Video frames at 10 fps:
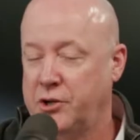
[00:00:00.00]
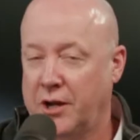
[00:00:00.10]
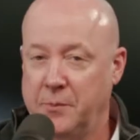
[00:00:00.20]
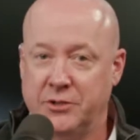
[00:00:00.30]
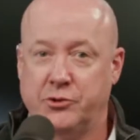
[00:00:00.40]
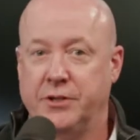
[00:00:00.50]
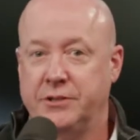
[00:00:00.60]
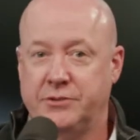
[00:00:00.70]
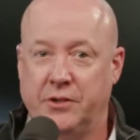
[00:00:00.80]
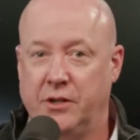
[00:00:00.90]

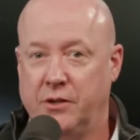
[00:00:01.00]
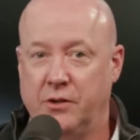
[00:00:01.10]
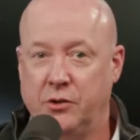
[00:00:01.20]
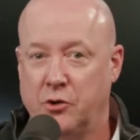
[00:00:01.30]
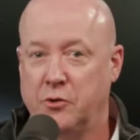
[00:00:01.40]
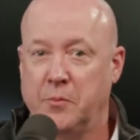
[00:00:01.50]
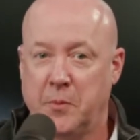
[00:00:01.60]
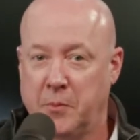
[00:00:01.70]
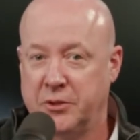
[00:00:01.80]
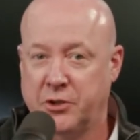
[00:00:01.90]
documentaries, you, your
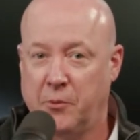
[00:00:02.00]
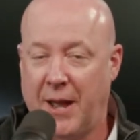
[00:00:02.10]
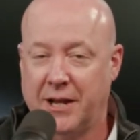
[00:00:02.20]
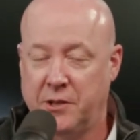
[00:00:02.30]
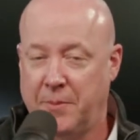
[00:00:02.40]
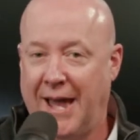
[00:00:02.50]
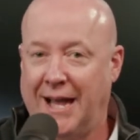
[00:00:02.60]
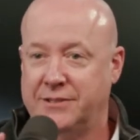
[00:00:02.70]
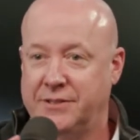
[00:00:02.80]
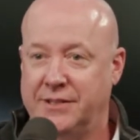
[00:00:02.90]
memories go back in the
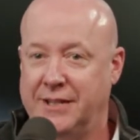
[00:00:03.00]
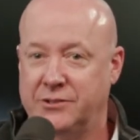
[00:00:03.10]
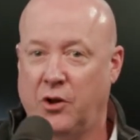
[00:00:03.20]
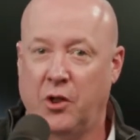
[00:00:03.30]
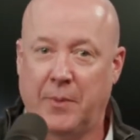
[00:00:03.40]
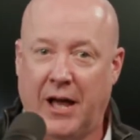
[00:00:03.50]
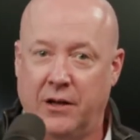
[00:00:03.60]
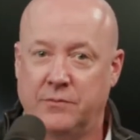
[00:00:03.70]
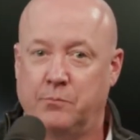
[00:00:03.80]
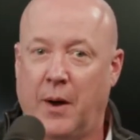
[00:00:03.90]
past, and it's all
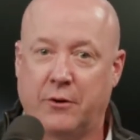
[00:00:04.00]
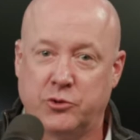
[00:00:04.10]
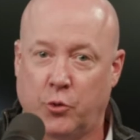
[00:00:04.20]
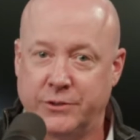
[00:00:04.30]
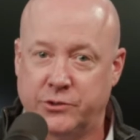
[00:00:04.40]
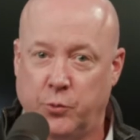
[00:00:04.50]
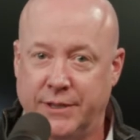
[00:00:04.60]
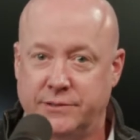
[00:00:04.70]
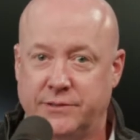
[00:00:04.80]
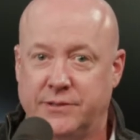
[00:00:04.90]
about Michael Jordan's
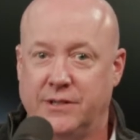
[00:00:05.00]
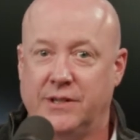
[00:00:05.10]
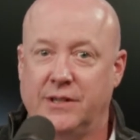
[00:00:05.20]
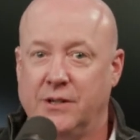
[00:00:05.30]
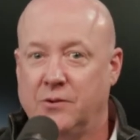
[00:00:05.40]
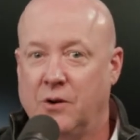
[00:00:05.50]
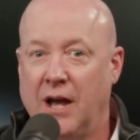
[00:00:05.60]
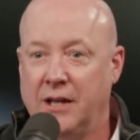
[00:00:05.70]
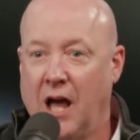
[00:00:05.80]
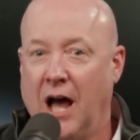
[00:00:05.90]
wins,
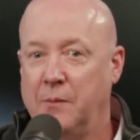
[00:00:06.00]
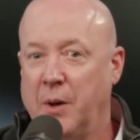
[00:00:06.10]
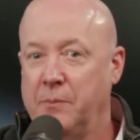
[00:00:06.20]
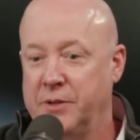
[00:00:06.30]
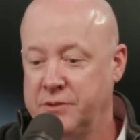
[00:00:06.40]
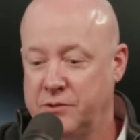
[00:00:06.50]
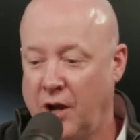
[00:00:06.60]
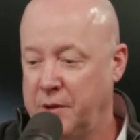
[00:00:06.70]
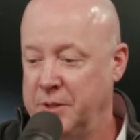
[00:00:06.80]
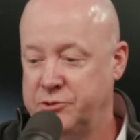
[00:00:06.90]
right? Uh, but but the
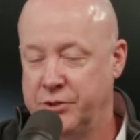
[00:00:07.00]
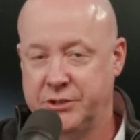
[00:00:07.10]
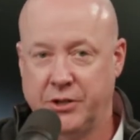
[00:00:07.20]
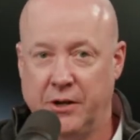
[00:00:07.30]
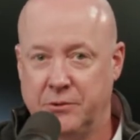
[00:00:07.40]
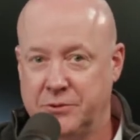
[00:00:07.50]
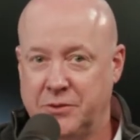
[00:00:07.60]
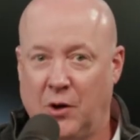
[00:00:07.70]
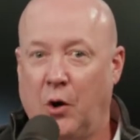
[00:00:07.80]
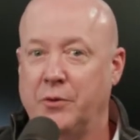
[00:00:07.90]
documentary shows
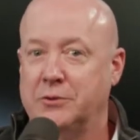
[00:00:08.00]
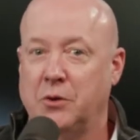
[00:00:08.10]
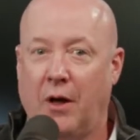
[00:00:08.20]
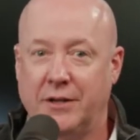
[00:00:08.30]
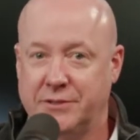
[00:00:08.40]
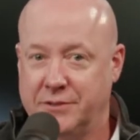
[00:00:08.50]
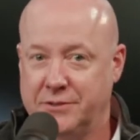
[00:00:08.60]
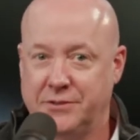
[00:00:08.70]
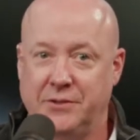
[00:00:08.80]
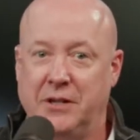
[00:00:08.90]
all those
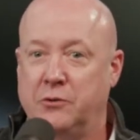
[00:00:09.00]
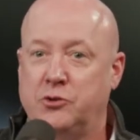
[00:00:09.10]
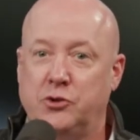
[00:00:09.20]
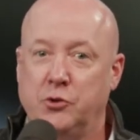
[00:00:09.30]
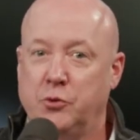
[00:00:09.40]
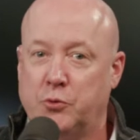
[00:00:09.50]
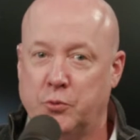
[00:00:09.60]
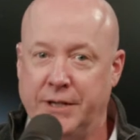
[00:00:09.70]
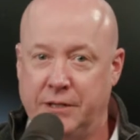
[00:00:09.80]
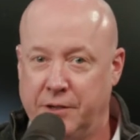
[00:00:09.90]
losses. You know, two
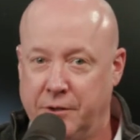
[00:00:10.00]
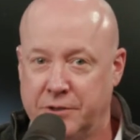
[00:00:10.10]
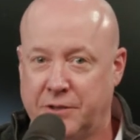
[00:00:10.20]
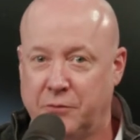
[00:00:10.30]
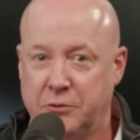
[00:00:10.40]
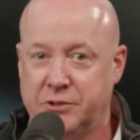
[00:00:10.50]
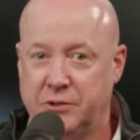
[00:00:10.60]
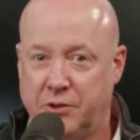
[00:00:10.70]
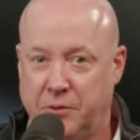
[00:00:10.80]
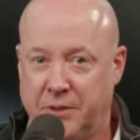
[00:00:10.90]
three years of
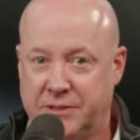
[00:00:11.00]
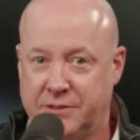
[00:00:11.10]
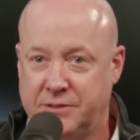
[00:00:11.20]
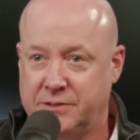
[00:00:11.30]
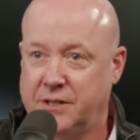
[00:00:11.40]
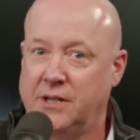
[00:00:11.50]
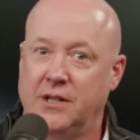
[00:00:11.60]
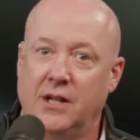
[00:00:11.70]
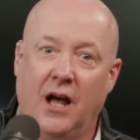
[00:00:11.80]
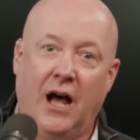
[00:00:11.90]
losing to the Pistons.
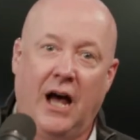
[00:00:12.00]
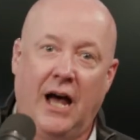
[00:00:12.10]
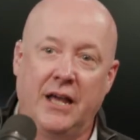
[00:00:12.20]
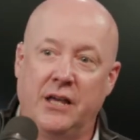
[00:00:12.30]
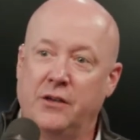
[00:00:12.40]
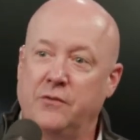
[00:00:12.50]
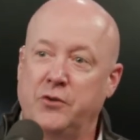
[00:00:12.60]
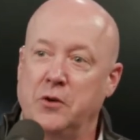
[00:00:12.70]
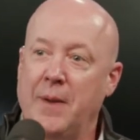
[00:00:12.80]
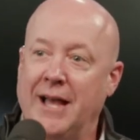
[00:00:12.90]
Uh, if
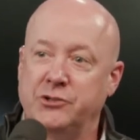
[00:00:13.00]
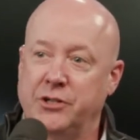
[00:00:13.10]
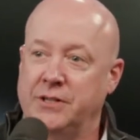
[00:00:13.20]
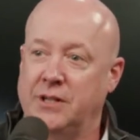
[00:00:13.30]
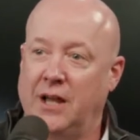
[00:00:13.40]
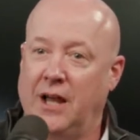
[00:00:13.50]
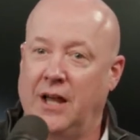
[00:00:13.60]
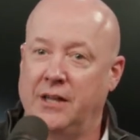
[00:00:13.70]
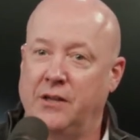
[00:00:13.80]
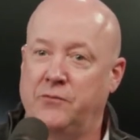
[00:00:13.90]
you imagine,
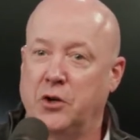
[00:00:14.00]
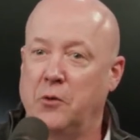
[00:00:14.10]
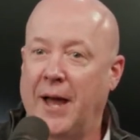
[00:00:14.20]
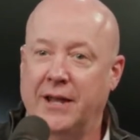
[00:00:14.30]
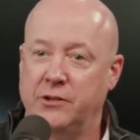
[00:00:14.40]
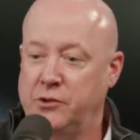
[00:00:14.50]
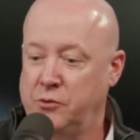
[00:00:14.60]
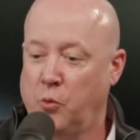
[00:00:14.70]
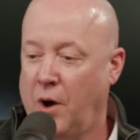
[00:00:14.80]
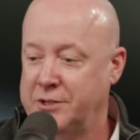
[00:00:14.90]
uh, if you go back and
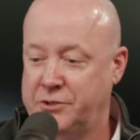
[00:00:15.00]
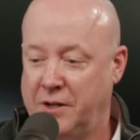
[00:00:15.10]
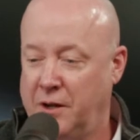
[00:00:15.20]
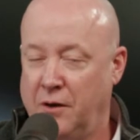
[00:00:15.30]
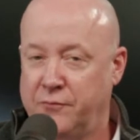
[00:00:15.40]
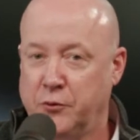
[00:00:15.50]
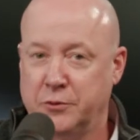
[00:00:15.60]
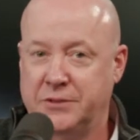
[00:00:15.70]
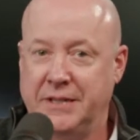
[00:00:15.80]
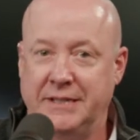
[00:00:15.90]
you watched a, a
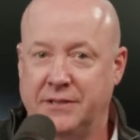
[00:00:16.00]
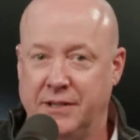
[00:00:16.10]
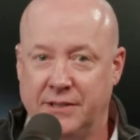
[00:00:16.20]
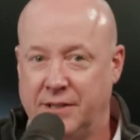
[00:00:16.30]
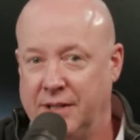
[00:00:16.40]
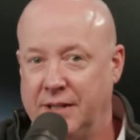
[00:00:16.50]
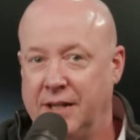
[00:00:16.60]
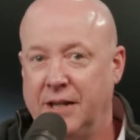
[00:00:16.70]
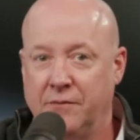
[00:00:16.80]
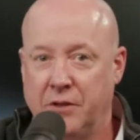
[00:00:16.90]
full season in
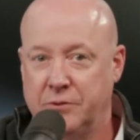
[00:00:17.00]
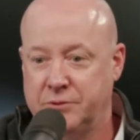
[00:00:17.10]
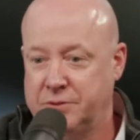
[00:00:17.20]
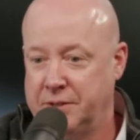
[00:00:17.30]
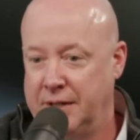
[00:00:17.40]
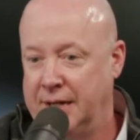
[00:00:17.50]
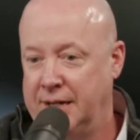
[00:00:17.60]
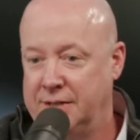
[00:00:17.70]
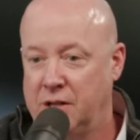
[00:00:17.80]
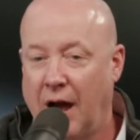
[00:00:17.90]
any of those
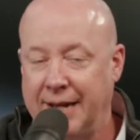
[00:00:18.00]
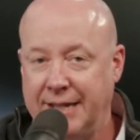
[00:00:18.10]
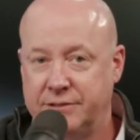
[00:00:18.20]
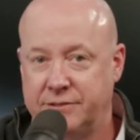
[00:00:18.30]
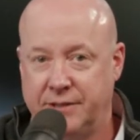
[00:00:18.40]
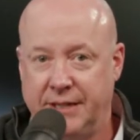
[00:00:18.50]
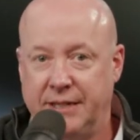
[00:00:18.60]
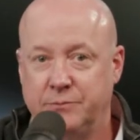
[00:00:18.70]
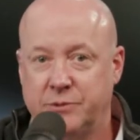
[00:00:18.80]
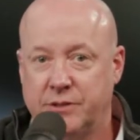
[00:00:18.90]
'90s uh,
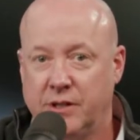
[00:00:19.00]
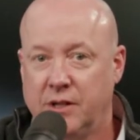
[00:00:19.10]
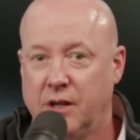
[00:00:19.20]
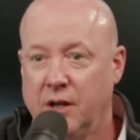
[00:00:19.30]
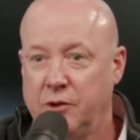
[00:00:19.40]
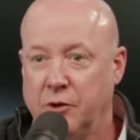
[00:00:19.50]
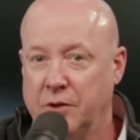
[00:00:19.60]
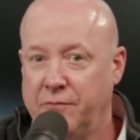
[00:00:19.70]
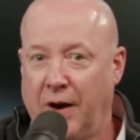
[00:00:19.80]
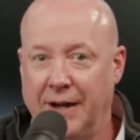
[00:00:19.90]
teams, you're going
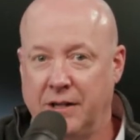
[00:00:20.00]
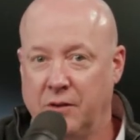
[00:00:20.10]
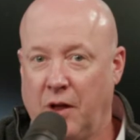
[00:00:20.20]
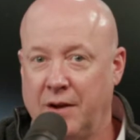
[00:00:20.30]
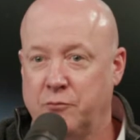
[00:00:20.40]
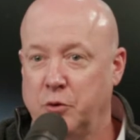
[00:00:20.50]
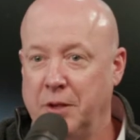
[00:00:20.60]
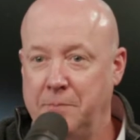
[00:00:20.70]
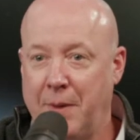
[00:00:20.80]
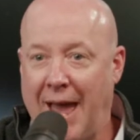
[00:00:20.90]
to find a lot of
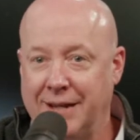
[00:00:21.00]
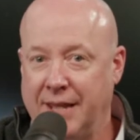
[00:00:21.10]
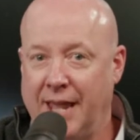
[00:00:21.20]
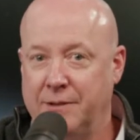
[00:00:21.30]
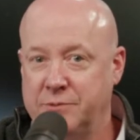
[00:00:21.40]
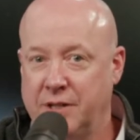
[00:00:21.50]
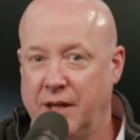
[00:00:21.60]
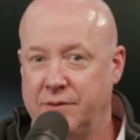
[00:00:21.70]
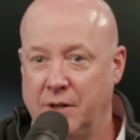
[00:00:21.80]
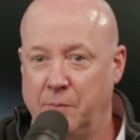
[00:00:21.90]
really bad games
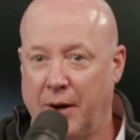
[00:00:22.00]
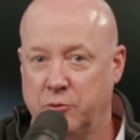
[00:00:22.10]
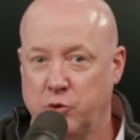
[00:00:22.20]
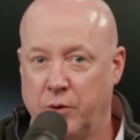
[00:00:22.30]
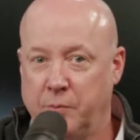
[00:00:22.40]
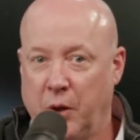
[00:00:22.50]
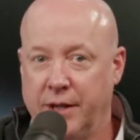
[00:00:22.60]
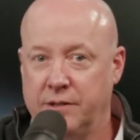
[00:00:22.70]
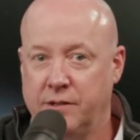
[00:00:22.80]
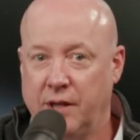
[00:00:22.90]
that, that Michael Jordan
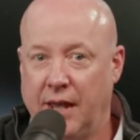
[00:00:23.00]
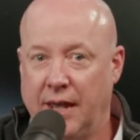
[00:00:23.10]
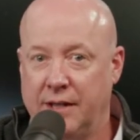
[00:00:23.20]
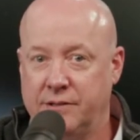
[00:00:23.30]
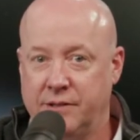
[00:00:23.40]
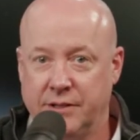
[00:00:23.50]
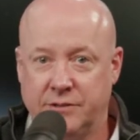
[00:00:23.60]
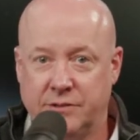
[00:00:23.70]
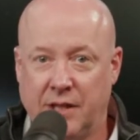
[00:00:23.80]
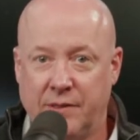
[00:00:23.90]
played. And
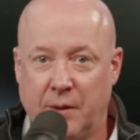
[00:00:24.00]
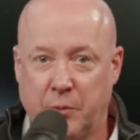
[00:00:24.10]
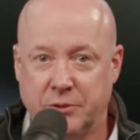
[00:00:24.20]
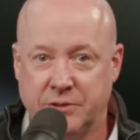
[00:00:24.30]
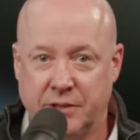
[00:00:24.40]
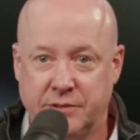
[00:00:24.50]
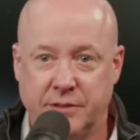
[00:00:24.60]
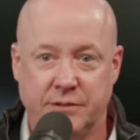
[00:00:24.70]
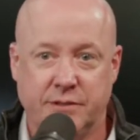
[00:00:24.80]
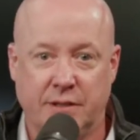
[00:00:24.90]
it's that, that
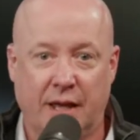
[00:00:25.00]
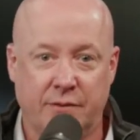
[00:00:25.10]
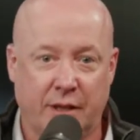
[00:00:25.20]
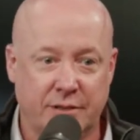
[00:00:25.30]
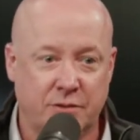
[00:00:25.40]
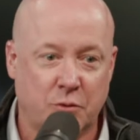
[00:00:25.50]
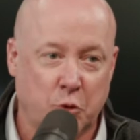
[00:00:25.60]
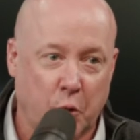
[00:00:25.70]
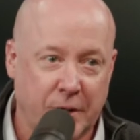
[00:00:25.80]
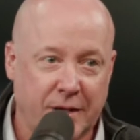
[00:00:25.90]
persistence and that, that
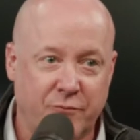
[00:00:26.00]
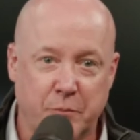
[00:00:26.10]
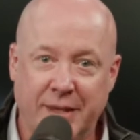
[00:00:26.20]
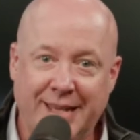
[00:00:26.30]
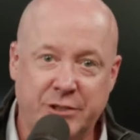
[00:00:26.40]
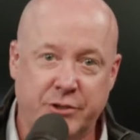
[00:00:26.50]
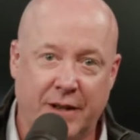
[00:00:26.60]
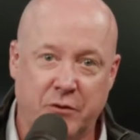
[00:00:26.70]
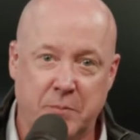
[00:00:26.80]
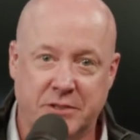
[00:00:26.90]
learning from each and
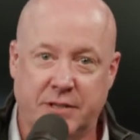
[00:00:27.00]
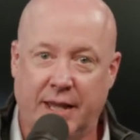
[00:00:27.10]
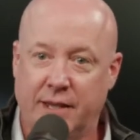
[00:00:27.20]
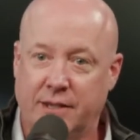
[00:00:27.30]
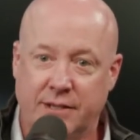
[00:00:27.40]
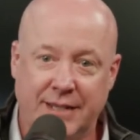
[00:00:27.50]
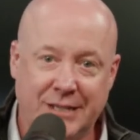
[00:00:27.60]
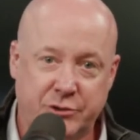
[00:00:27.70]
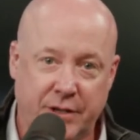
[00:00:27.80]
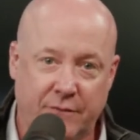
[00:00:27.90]
every mistake and
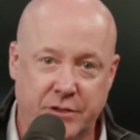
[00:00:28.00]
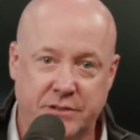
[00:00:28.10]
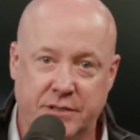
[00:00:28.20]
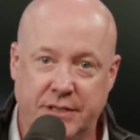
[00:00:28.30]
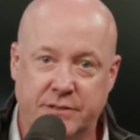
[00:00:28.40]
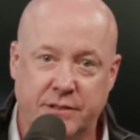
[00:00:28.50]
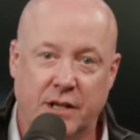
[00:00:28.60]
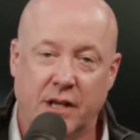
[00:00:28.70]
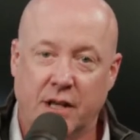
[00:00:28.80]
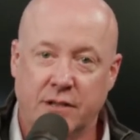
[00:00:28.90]
each and every season
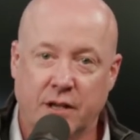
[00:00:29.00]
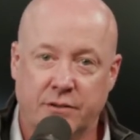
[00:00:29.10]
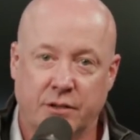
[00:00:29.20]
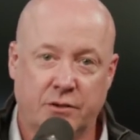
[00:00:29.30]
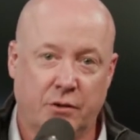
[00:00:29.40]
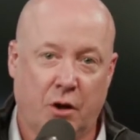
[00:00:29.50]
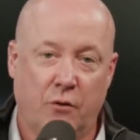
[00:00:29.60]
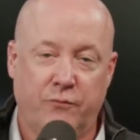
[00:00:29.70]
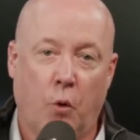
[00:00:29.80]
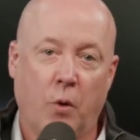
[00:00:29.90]
to, to, to
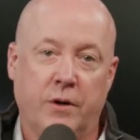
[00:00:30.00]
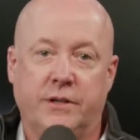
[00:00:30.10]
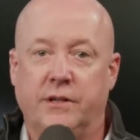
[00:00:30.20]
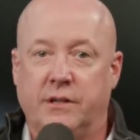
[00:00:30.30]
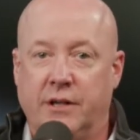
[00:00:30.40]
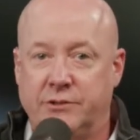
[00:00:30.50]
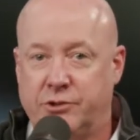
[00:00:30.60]
go forward and, and